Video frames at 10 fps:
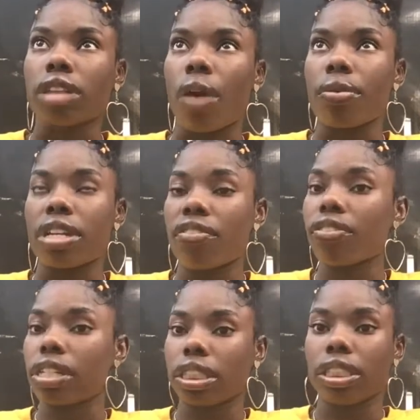I would
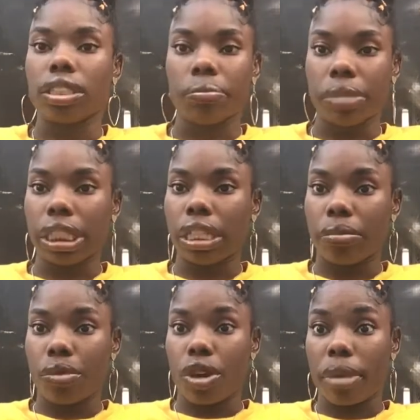definitely be
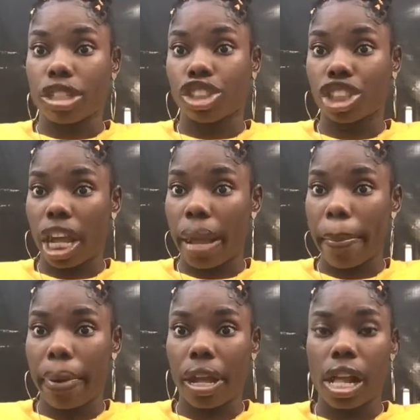in more better shape.
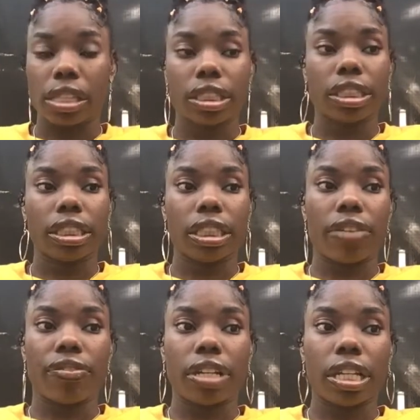
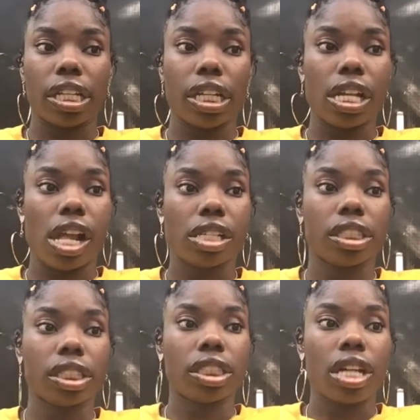Definitely
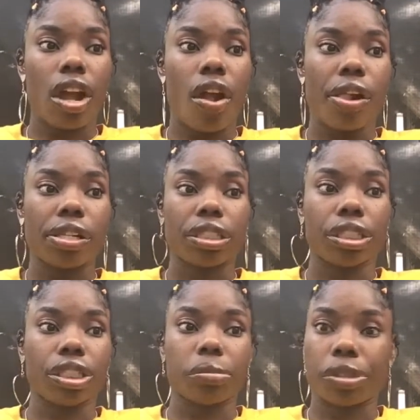
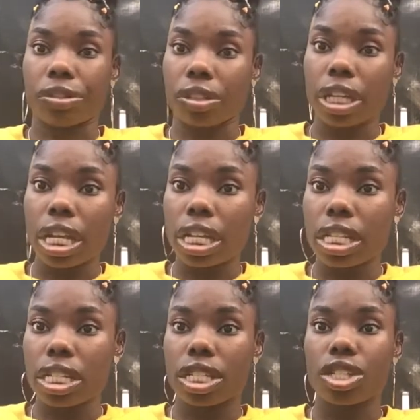learn some other
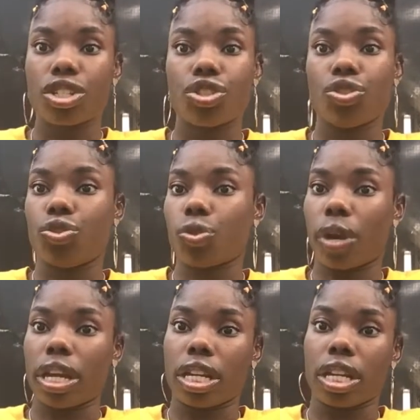things.
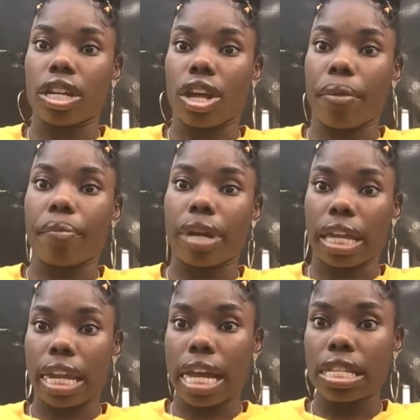Join an, um, a
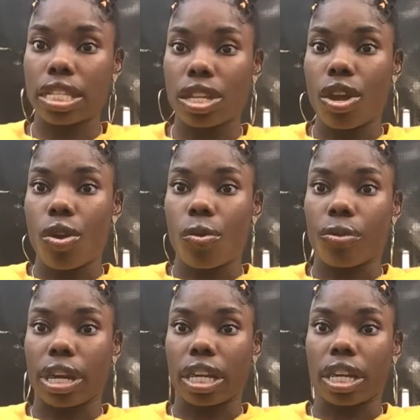class
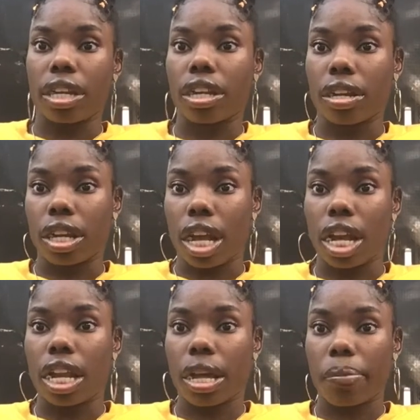where I can
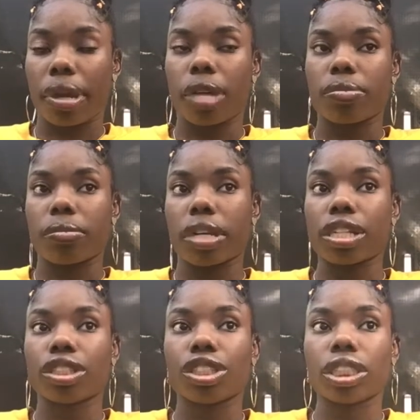kind of like pick up some
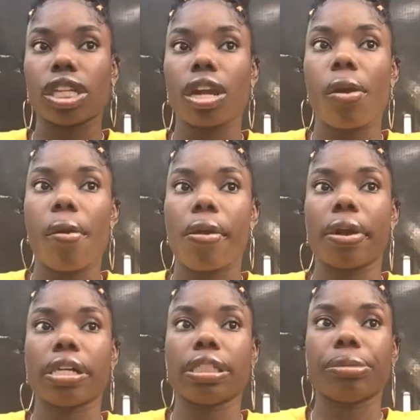energy.
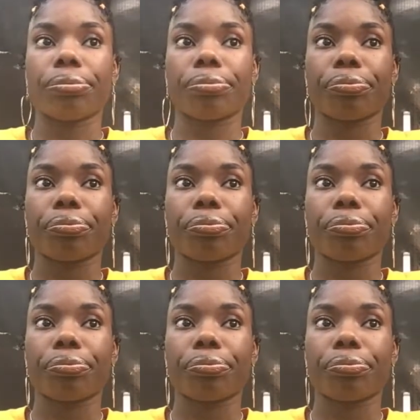Um,